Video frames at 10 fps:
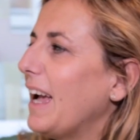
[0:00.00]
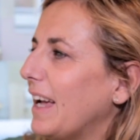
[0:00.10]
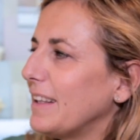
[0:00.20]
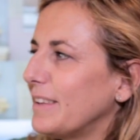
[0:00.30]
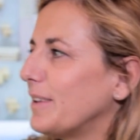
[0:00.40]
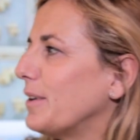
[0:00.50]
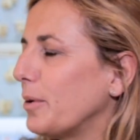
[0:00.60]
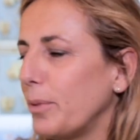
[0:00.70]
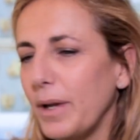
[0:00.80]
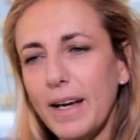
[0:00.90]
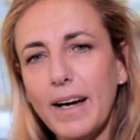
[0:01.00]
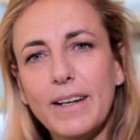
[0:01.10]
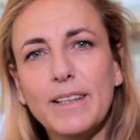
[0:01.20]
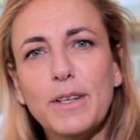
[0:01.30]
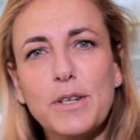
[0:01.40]
and uh, we are
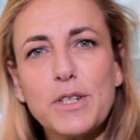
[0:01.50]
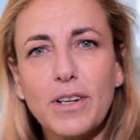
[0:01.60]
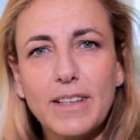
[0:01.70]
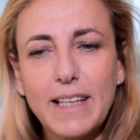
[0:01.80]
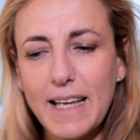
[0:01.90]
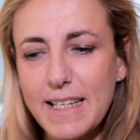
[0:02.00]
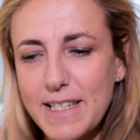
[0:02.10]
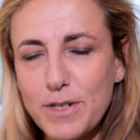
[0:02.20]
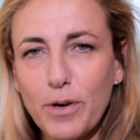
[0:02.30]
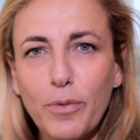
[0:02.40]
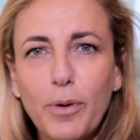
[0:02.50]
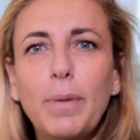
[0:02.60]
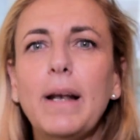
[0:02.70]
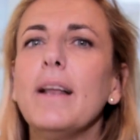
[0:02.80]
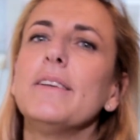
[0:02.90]
in the Scholtès showroom
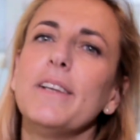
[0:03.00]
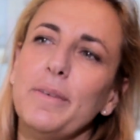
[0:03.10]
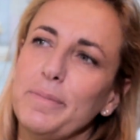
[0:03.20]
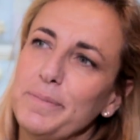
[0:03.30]
in London.